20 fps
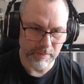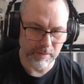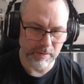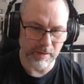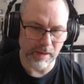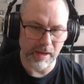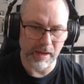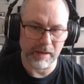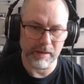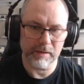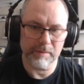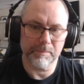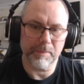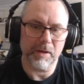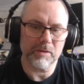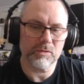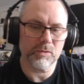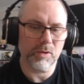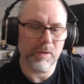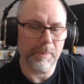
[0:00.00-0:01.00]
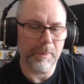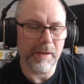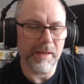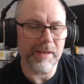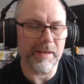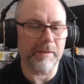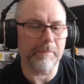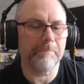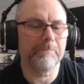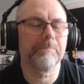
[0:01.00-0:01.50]
And puzzle
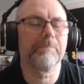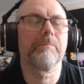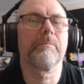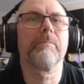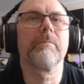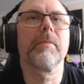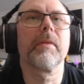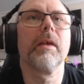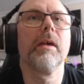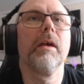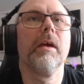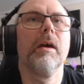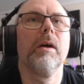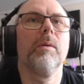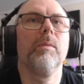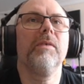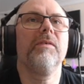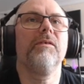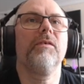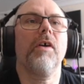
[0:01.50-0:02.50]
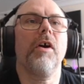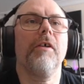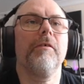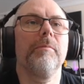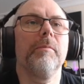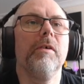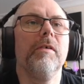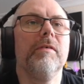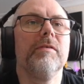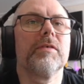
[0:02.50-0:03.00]
complete. With five
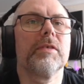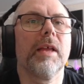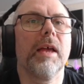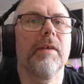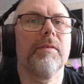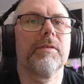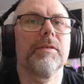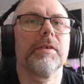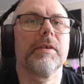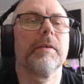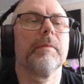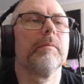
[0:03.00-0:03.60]
moves left.